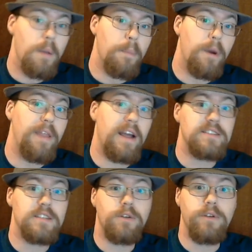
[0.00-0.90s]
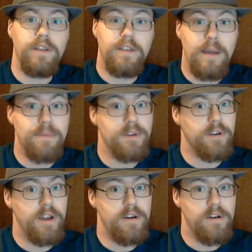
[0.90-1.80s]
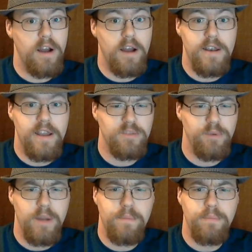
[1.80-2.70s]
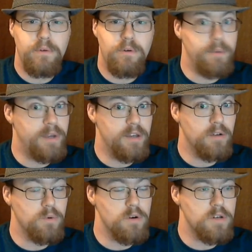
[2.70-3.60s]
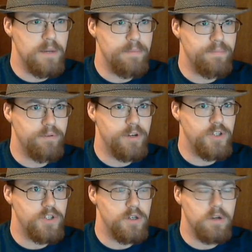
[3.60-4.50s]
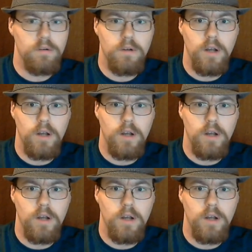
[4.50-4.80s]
But that's I'm the creator. Next week will be Guild Wars. I'm pretty sure.